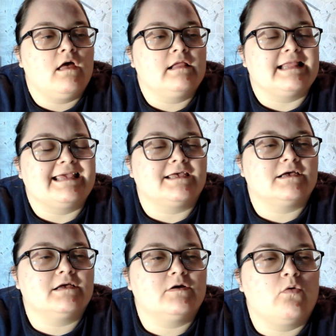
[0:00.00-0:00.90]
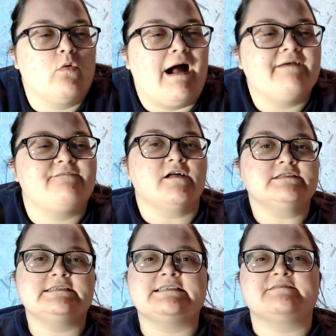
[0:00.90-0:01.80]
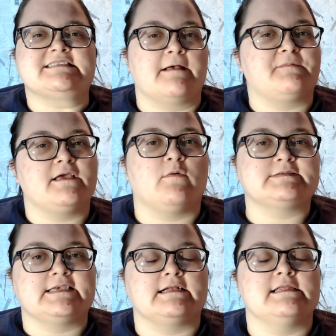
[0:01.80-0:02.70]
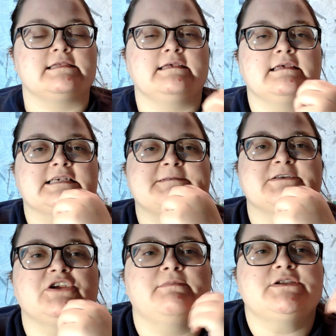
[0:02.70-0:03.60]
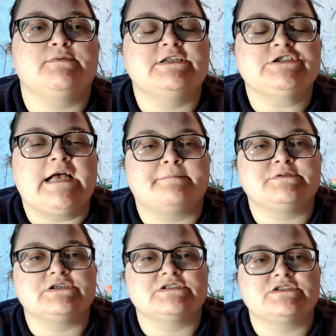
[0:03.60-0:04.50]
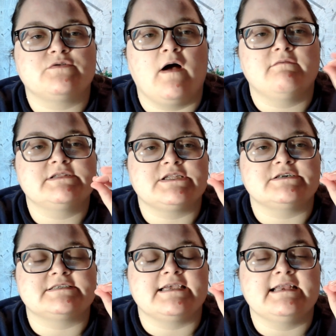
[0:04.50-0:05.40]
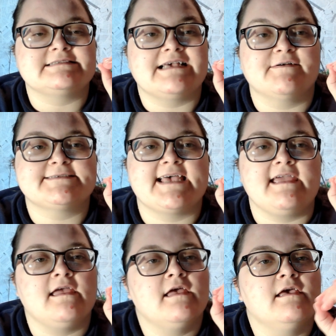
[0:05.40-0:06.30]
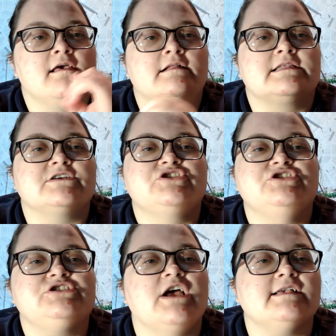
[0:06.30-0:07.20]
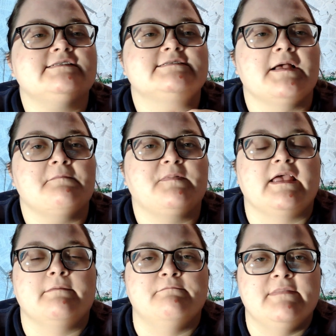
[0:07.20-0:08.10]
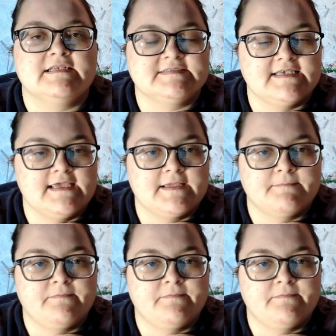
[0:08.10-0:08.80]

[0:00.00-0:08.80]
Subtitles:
like, I felt as if something wasn't clicking, especially between chapters 12 and 13, because I was like, there's just something missing.